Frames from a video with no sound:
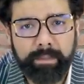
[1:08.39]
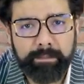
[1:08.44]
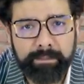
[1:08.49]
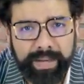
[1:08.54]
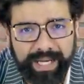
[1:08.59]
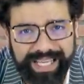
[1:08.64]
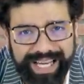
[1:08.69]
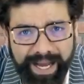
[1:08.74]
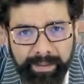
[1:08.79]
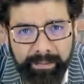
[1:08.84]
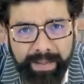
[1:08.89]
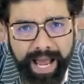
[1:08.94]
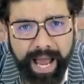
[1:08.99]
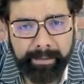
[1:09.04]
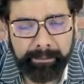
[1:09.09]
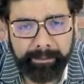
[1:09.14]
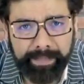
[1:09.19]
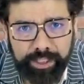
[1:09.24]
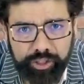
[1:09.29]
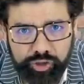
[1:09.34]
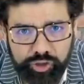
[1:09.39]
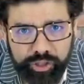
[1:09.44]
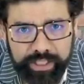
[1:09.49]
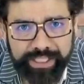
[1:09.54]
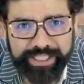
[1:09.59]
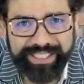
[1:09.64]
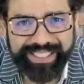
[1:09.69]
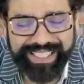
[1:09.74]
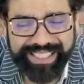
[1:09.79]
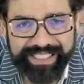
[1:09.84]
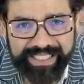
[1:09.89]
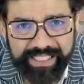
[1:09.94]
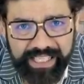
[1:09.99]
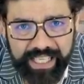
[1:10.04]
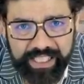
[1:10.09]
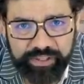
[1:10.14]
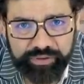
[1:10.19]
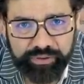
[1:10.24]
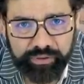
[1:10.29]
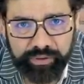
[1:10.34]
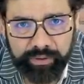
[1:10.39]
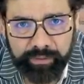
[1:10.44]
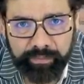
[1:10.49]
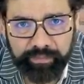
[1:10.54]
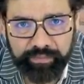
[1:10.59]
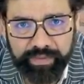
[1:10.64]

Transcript: Become Habitually Successful.